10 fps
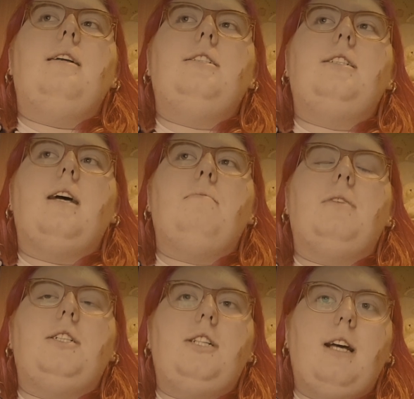checked
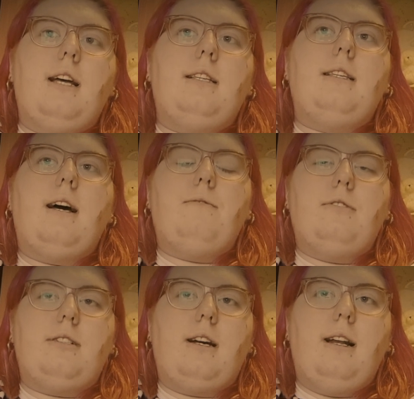my chest. That
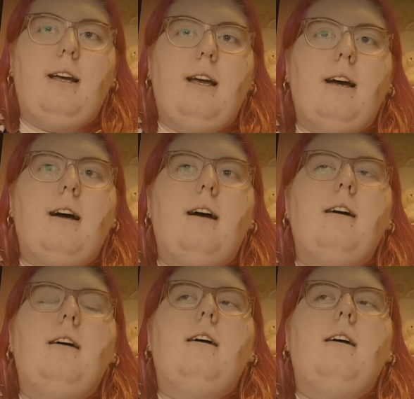was clear.